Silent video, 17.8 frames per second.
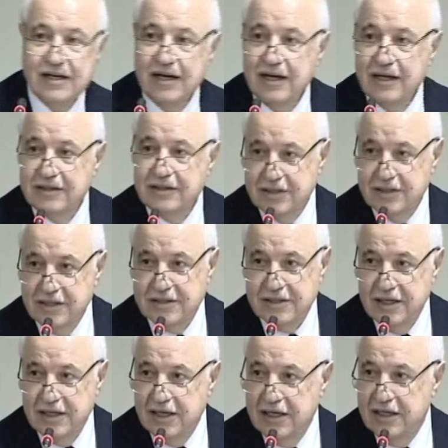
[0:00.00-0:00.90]
This is
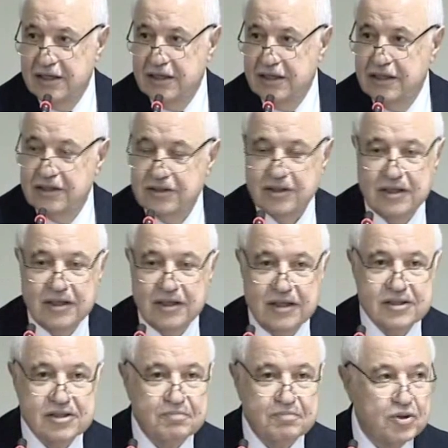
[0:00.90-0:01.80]
a, a, a
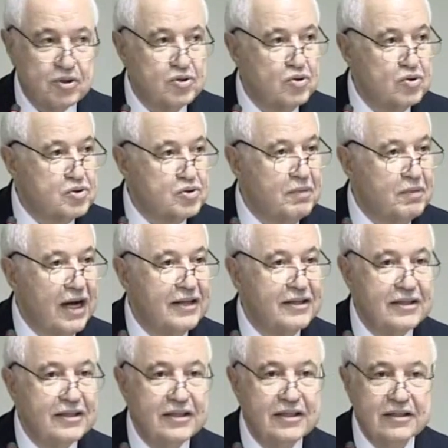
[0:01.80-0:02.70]
list produced by
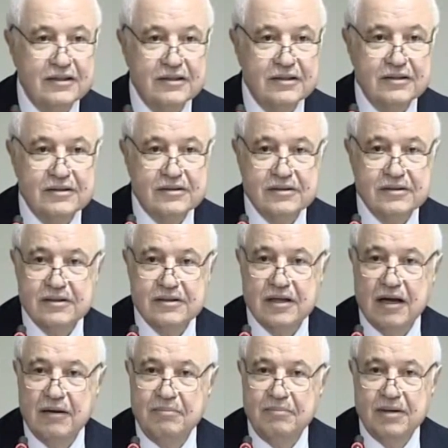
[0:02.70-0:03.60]
the
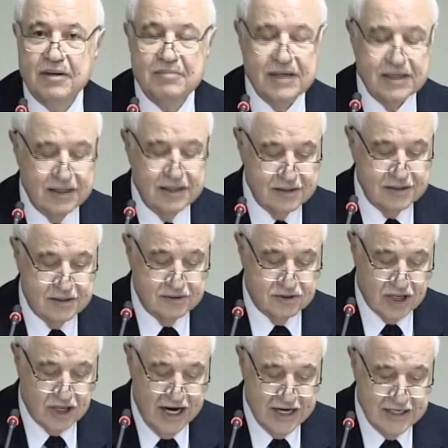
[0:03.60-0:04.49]
uh, uh by these
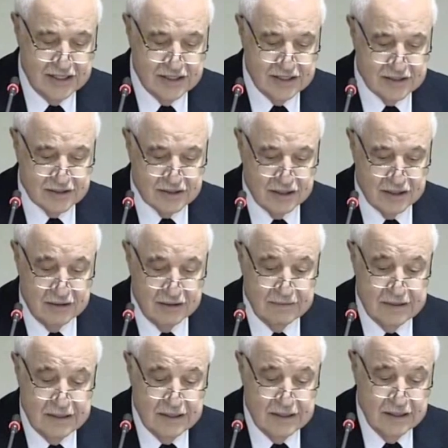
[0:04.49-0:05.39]
Chinese uh,
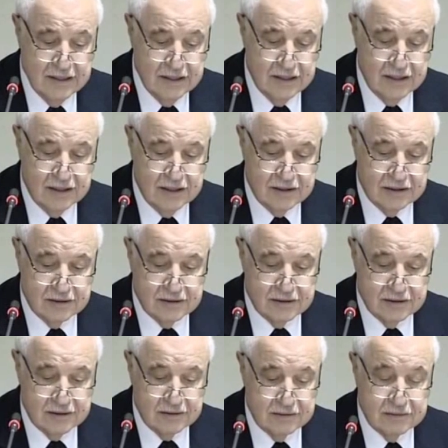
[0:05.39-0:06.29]
uh,
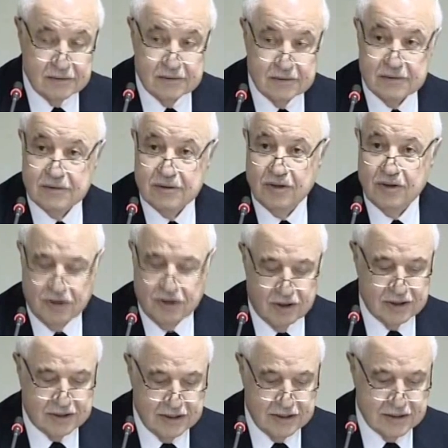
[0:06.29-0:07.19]

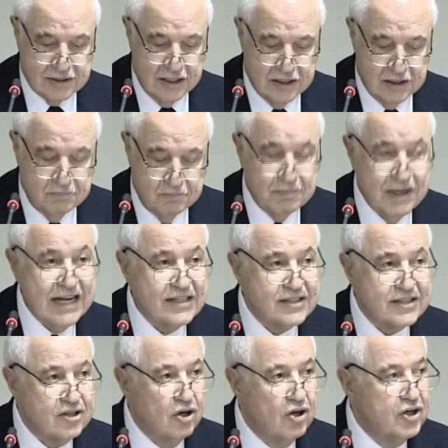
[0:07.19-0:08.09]
authorities uh,
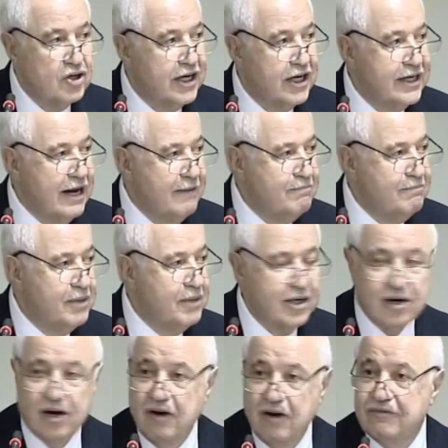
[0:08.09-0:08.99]
based on a number
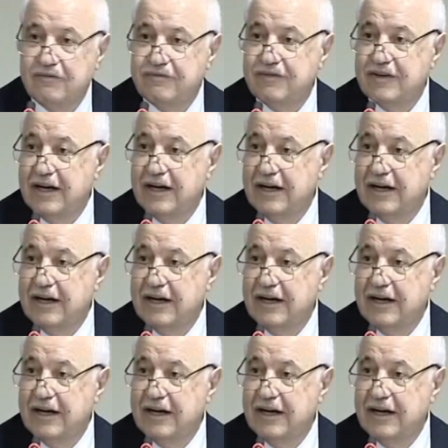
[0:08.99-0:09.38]
of